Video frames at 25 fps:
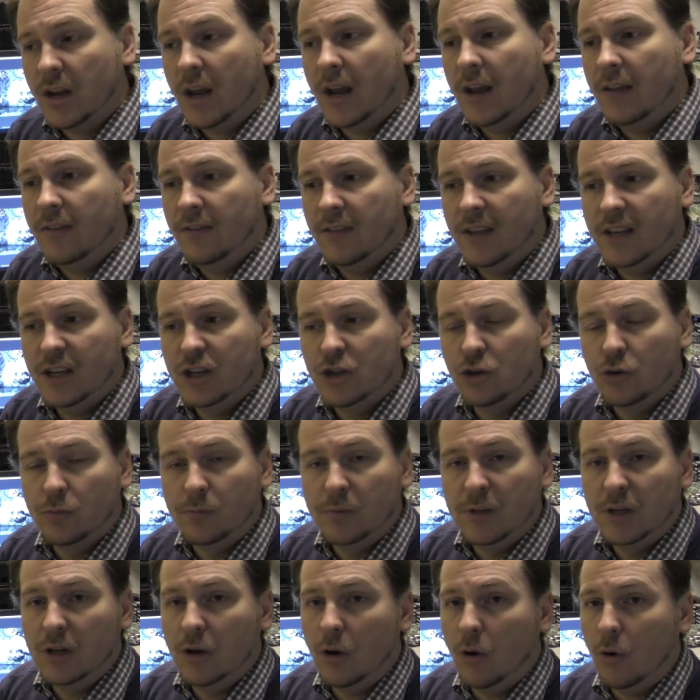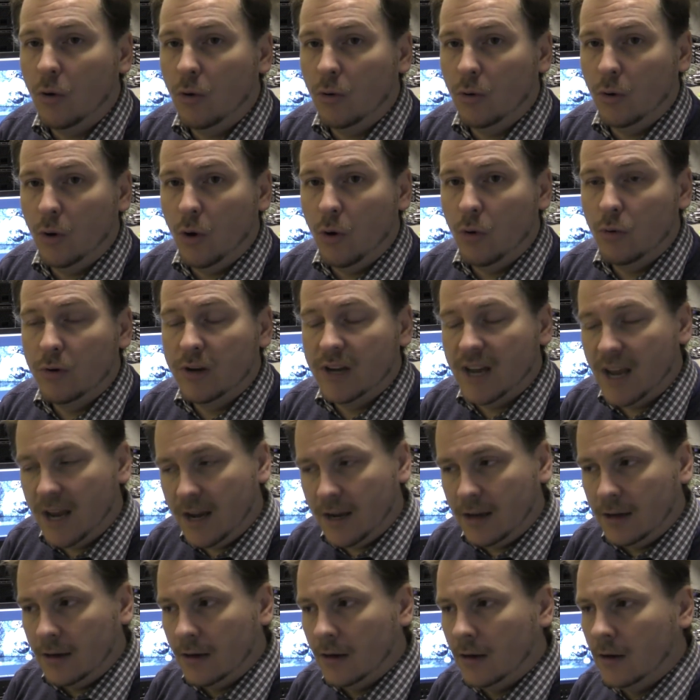and they should be all okay.